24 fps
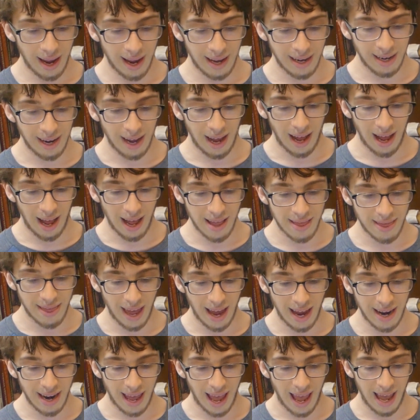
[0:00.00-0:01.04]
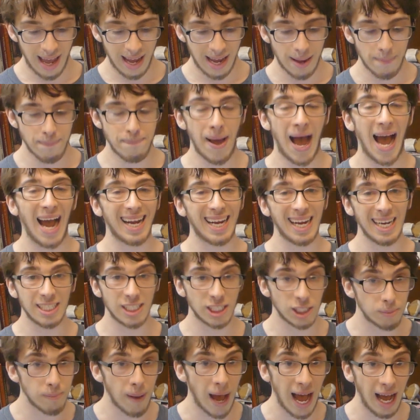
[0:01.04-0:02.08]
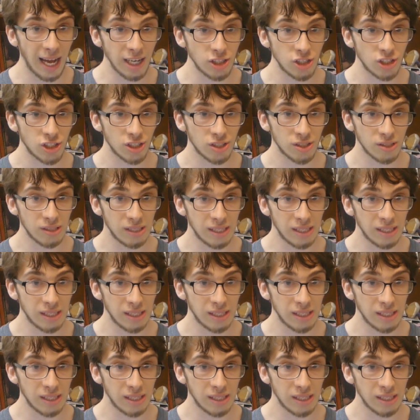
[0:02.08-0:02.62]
And then a backhand smash,